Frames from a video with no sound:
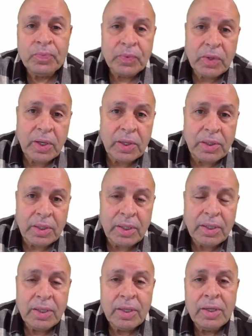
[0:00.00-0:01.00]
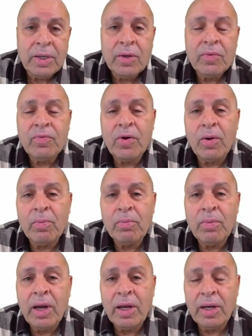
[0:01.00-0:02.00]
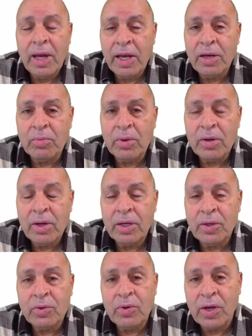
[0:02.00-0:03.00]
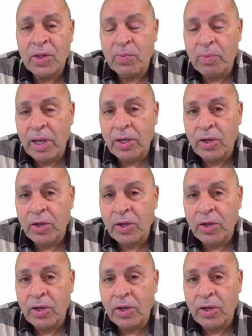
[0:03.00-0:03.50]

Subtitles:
kidney from an animal and you transplant